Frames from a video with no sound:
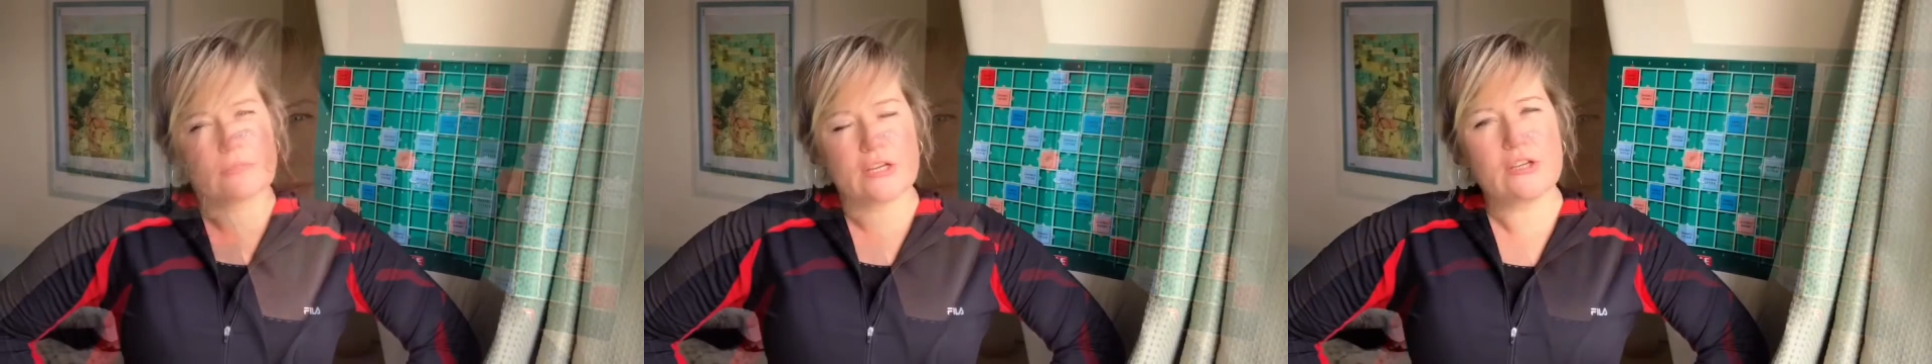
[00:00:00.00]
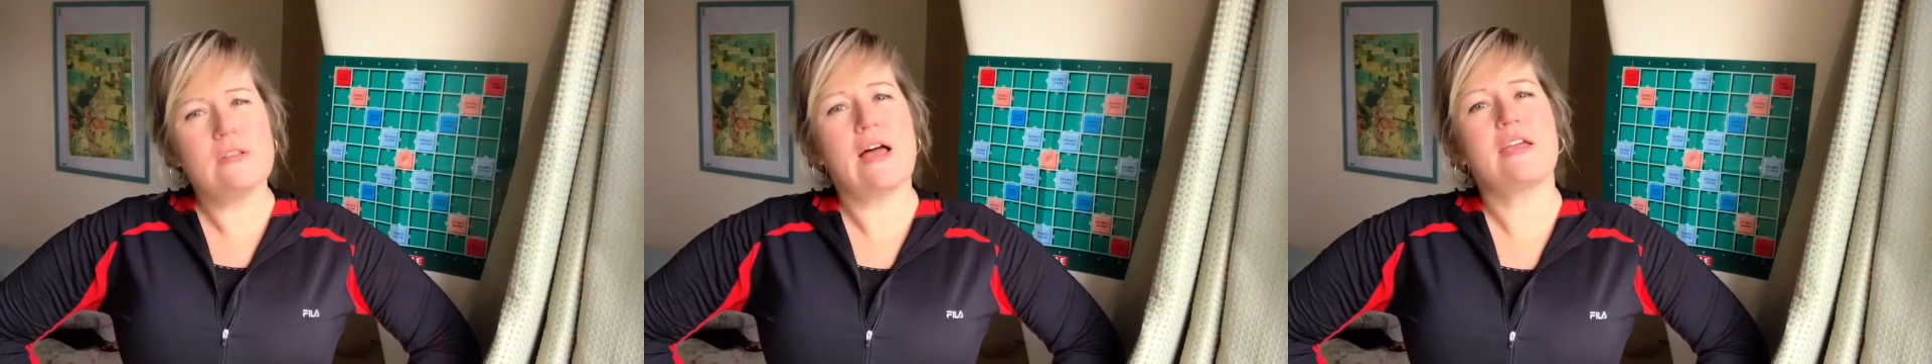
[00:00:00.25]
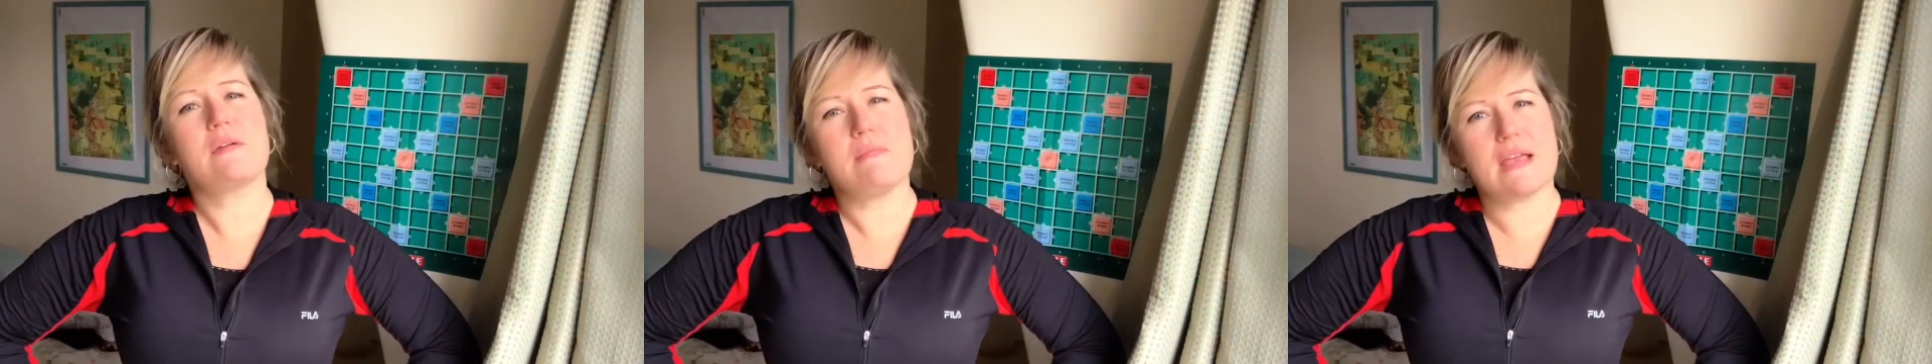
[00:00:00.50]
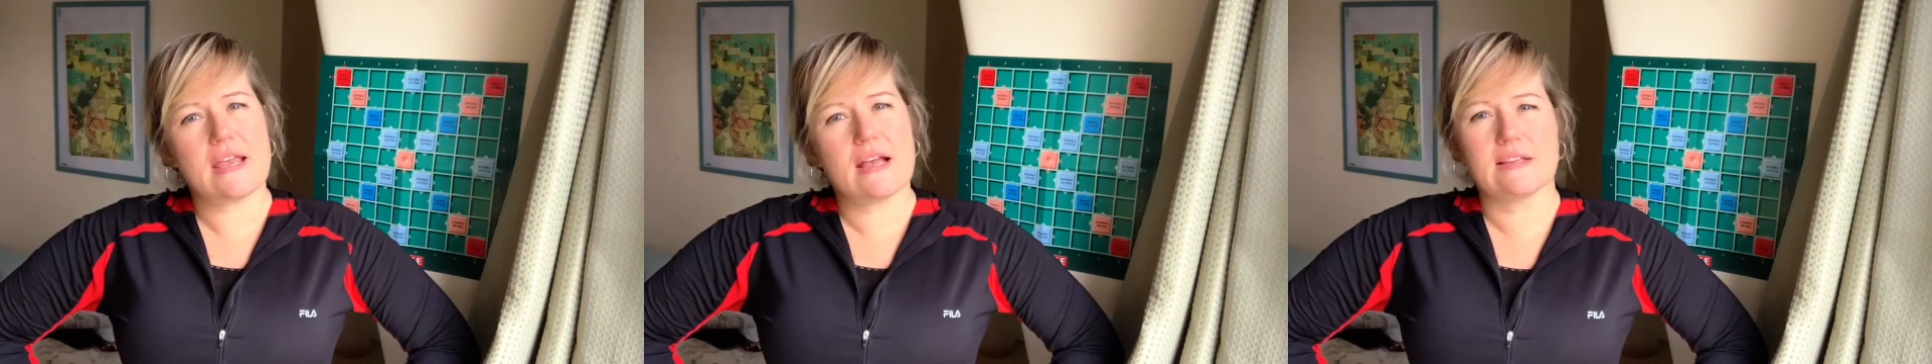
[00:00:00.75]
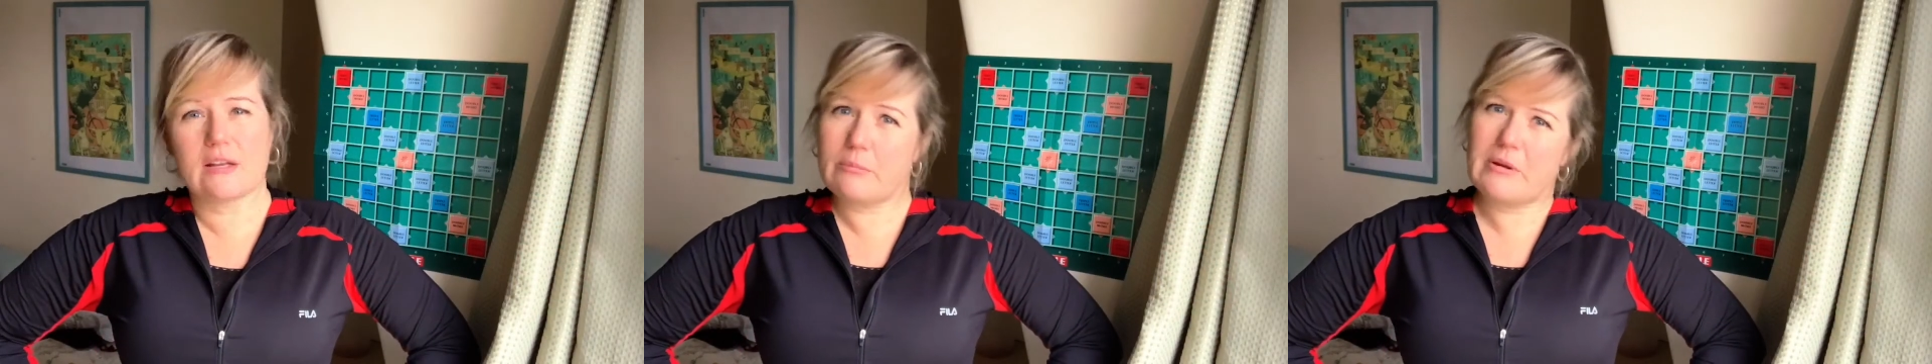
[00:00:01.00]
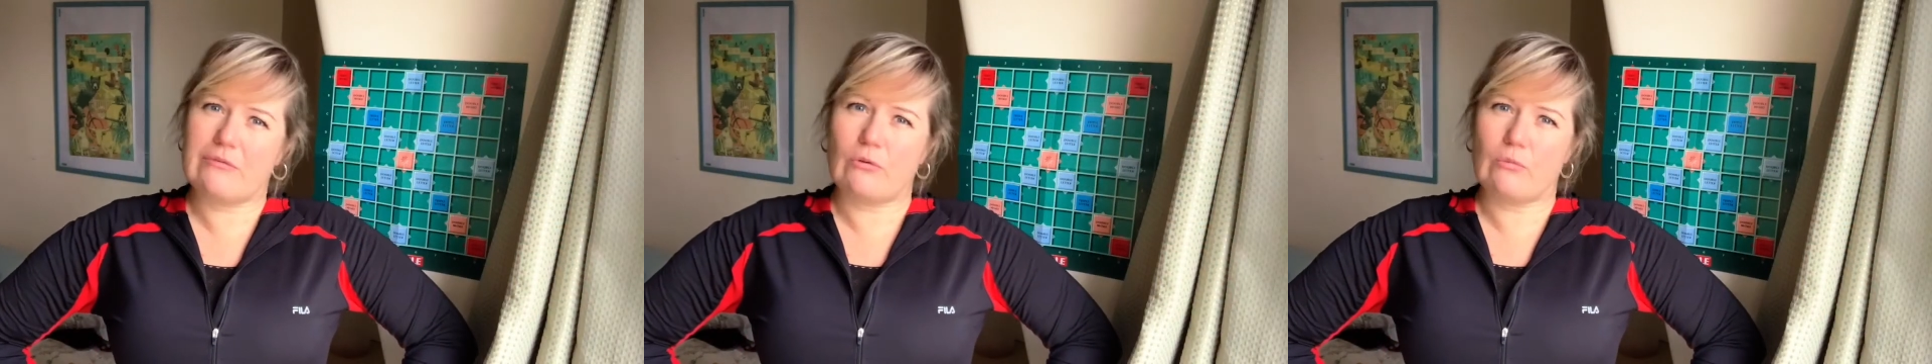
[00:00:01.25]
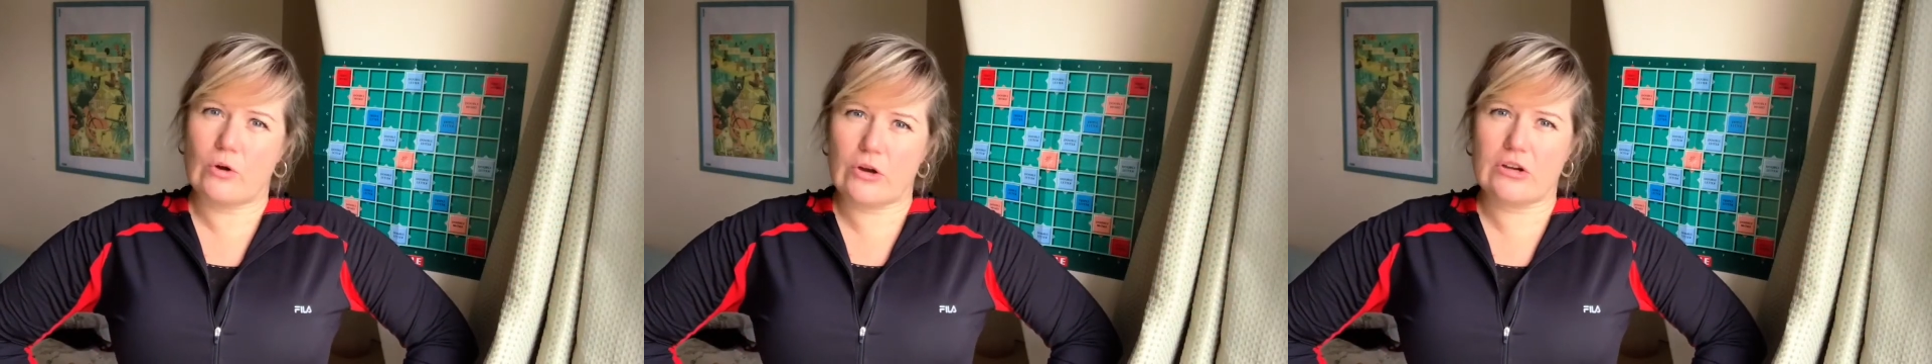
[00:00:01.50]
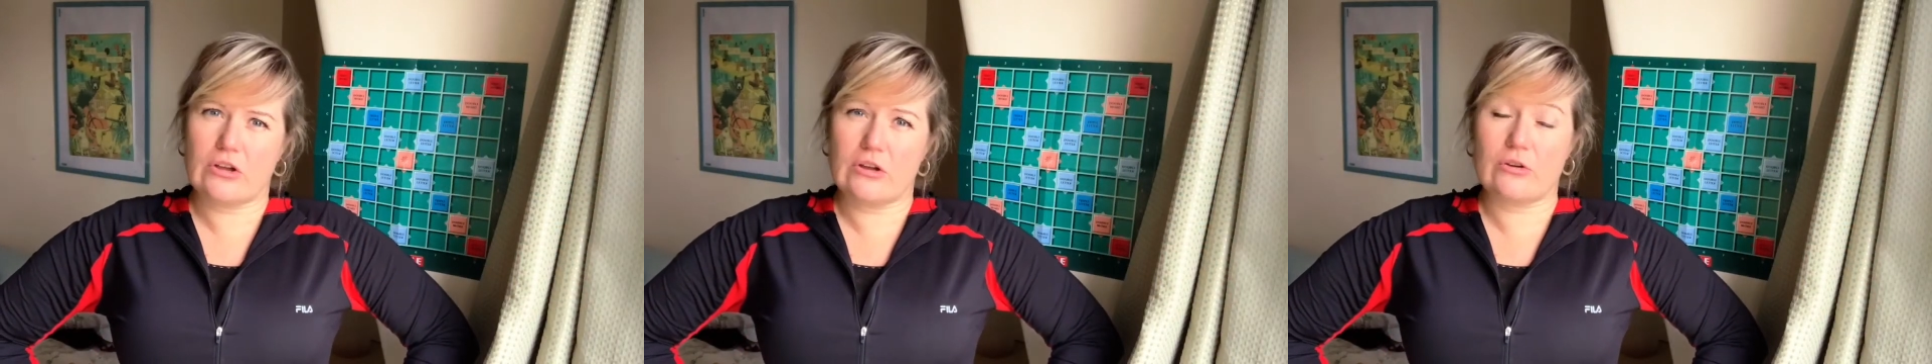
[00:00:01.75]
Are you like me, a little bit of a word
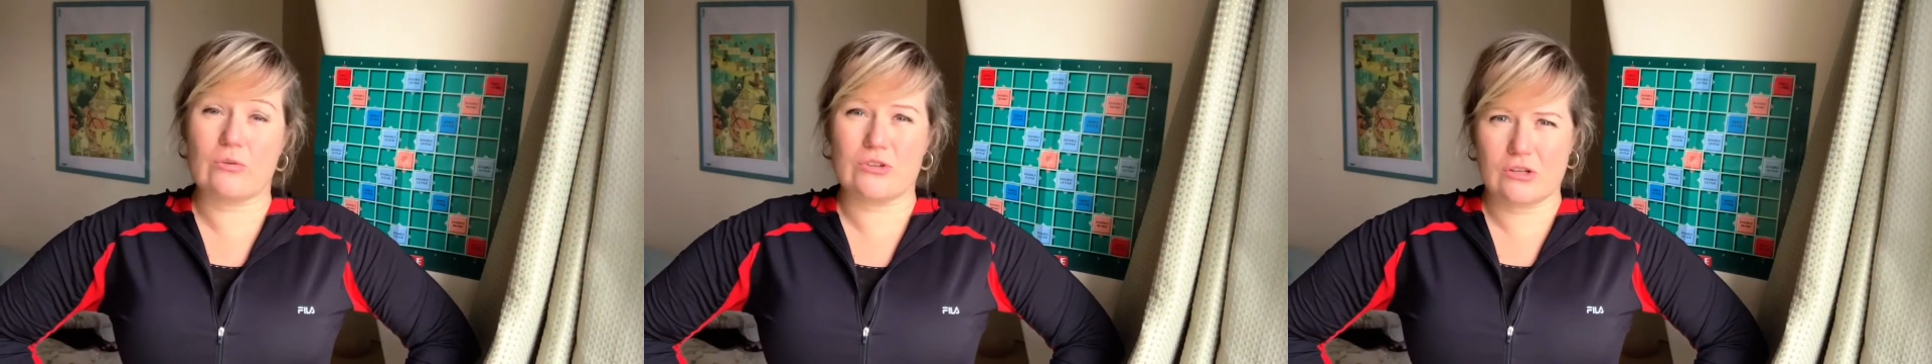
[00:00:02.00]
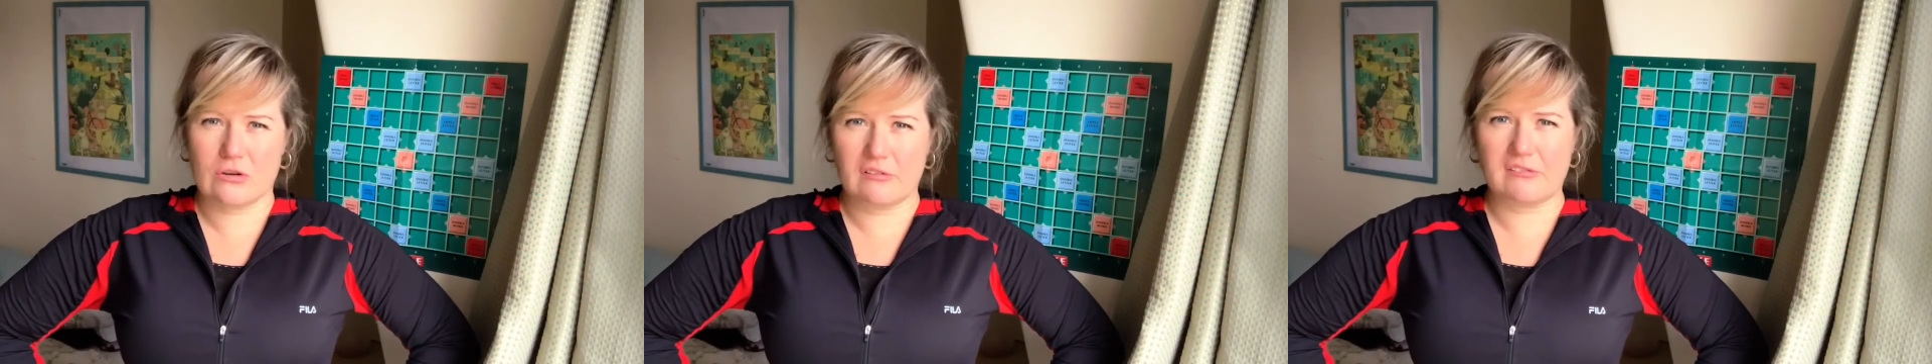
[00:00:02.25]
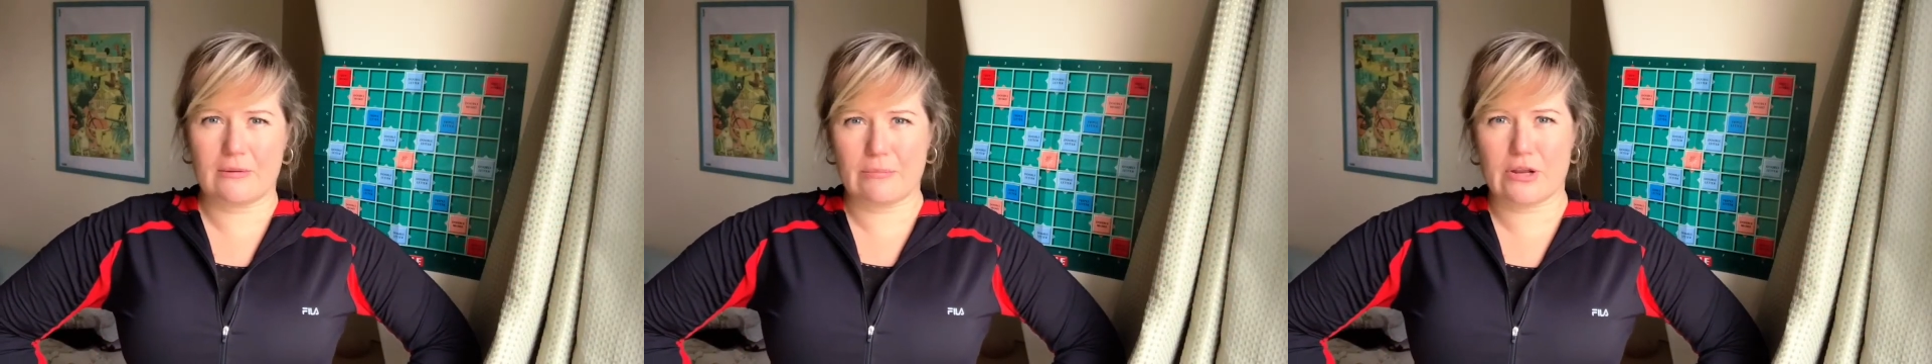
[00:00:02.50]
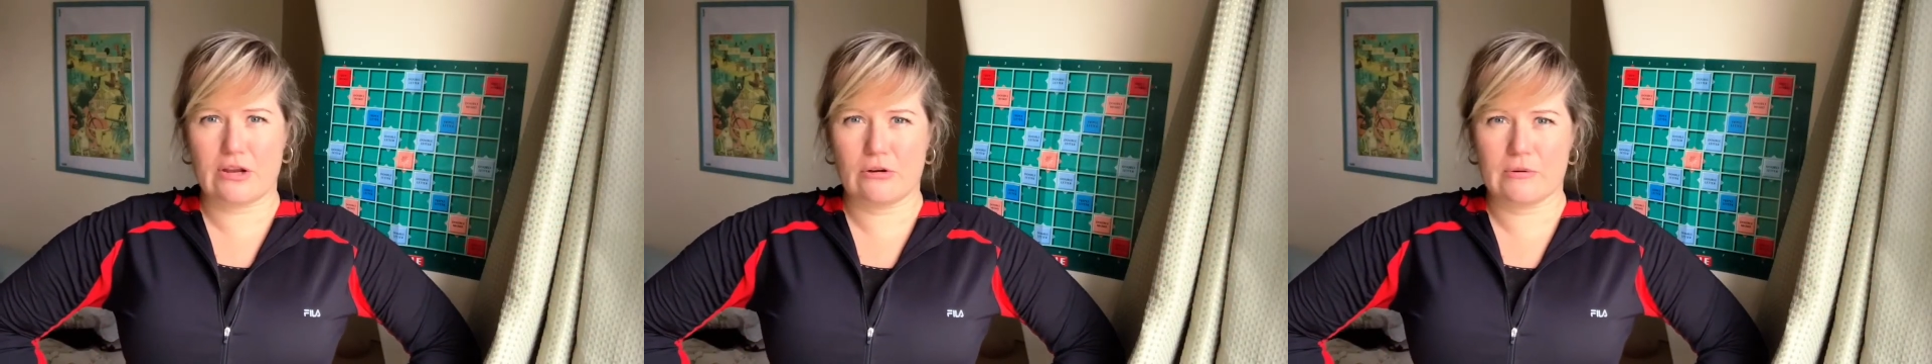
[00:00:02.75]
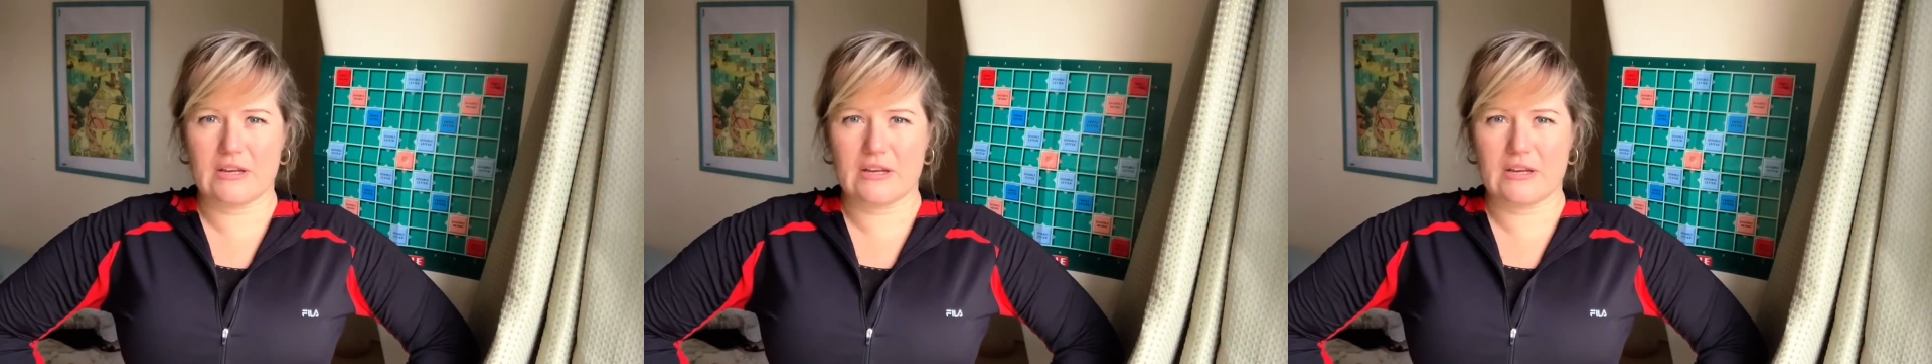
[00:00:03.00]
nerd, or do you know somebody who